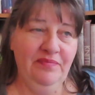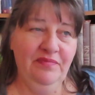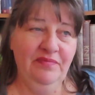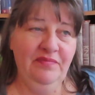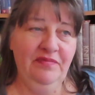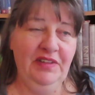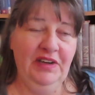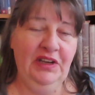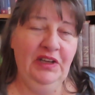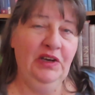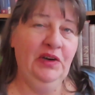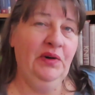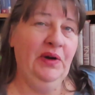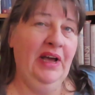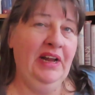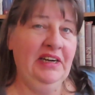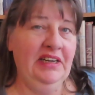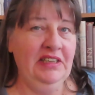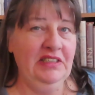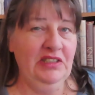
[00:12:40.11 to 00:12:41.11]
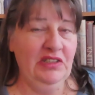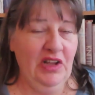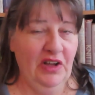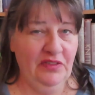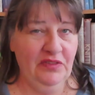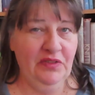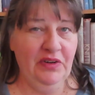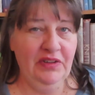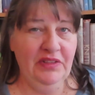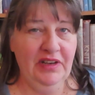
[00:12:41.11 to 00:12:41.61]
video editing
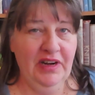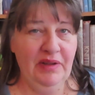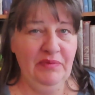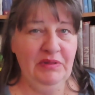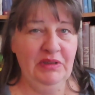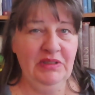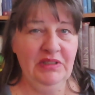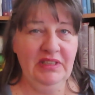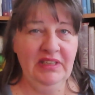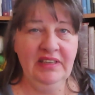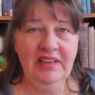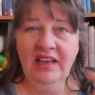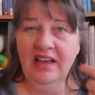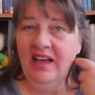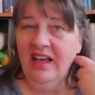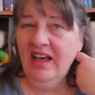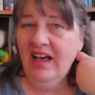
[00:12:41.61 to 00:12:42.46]
software that I'm using.